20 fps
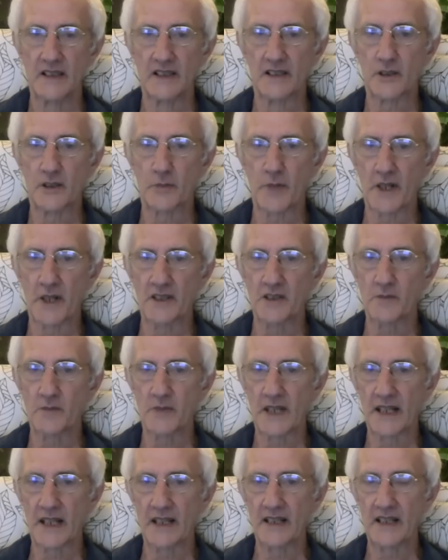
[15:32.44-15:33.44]
The bottom
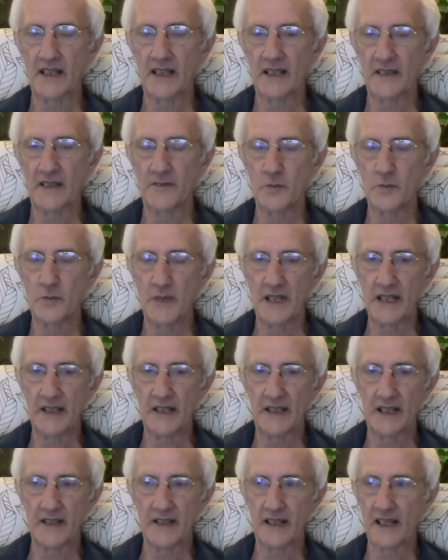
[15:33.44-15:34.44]
line here for me,
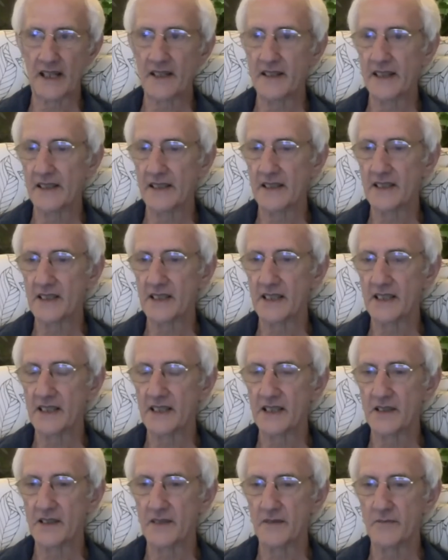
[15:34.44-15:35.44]
and I think this
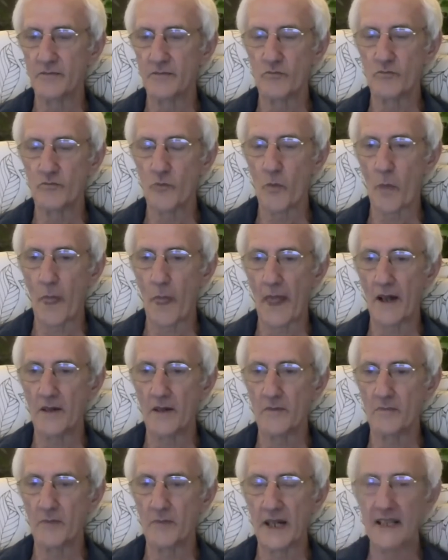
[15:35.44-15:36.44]
is
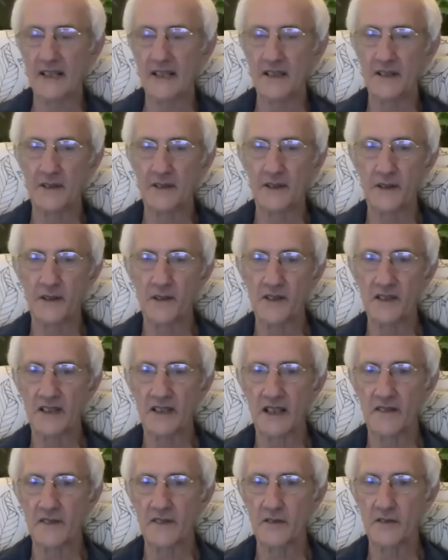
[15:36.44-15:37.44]
my conclusion
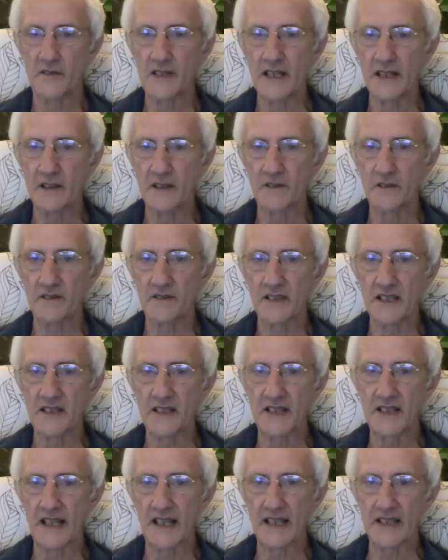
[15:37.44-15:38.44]
after reading all these
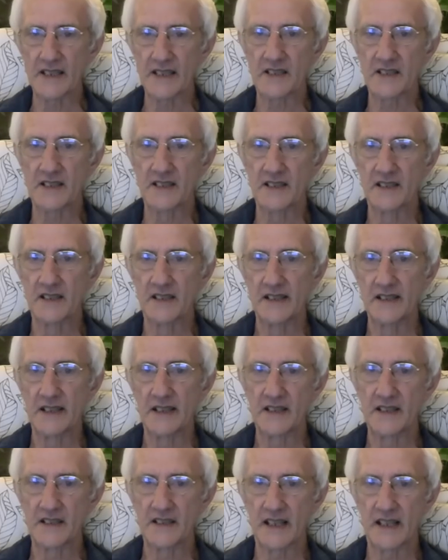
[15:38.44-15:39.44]
texts,
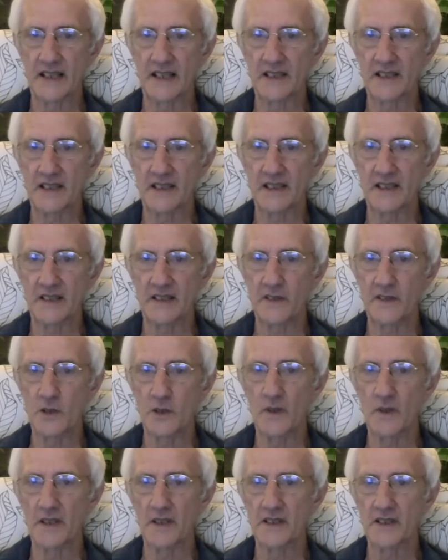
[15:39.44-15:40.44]
is that if you
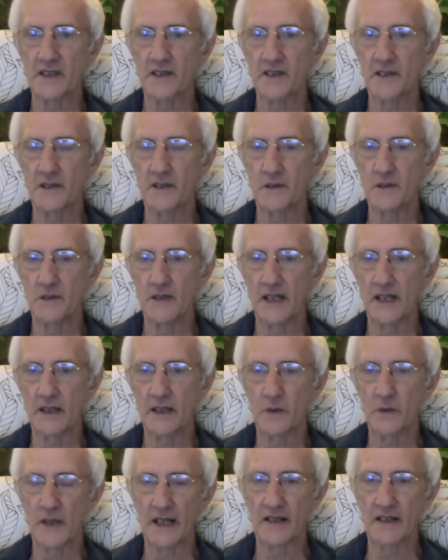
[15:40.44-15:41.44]
want to do
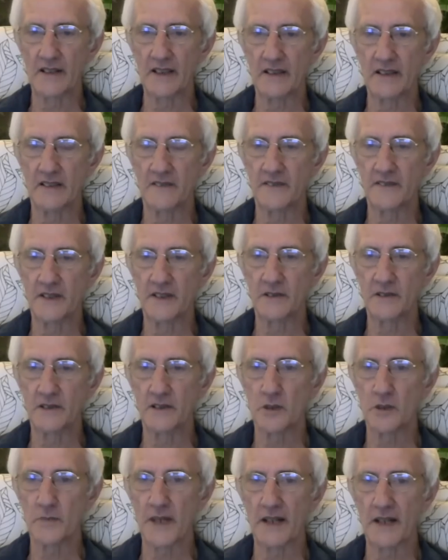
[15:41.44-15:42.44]
inquiry and feel
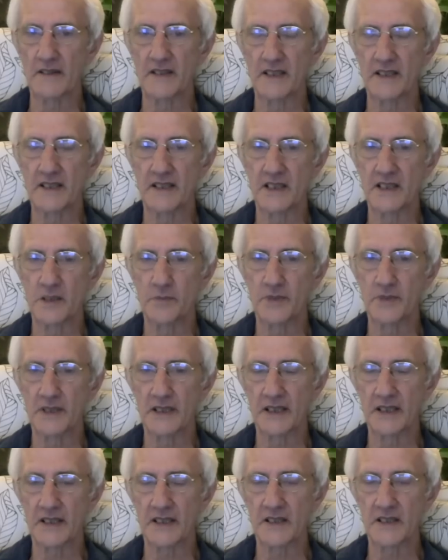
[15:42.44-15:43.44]
good about it as a
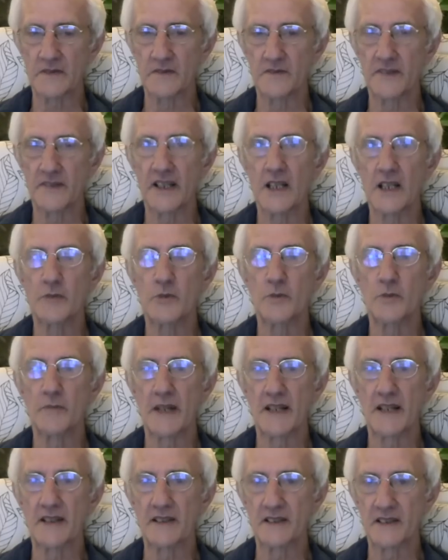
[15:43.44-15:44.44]
productive and viable
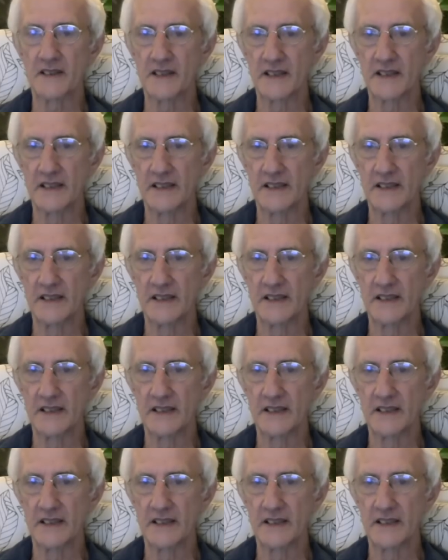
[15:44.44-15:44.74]
method,